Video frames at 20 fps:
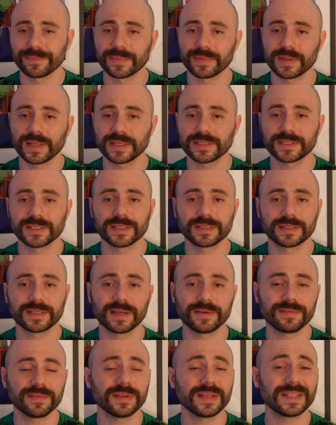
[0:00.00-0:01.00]
that's it.
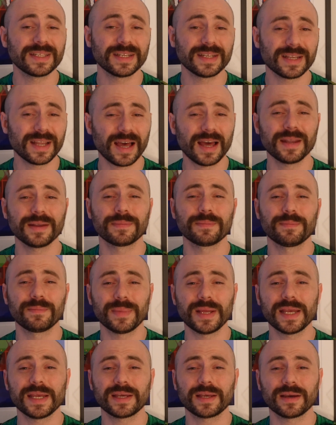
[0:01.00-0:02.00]
Definitely did not
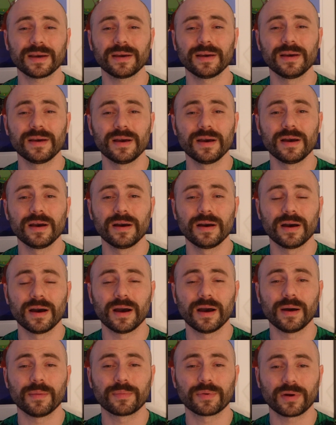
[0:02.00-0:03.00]
make
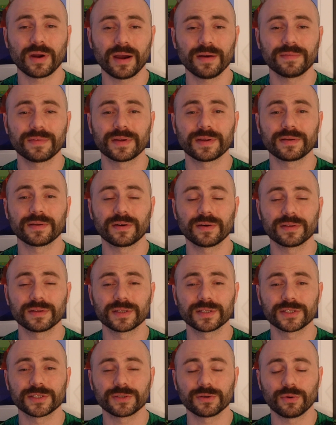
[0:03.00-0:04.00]
a profit on
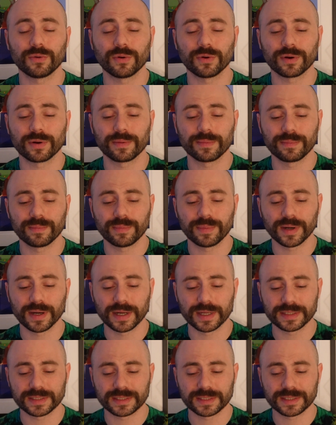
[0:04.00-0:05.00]
this tour,
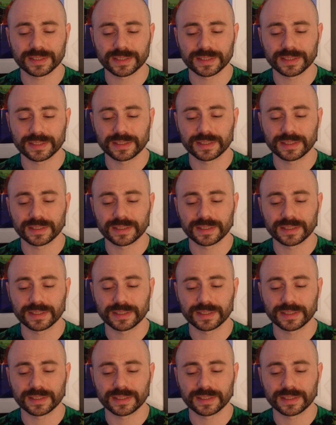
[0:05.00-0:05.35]
but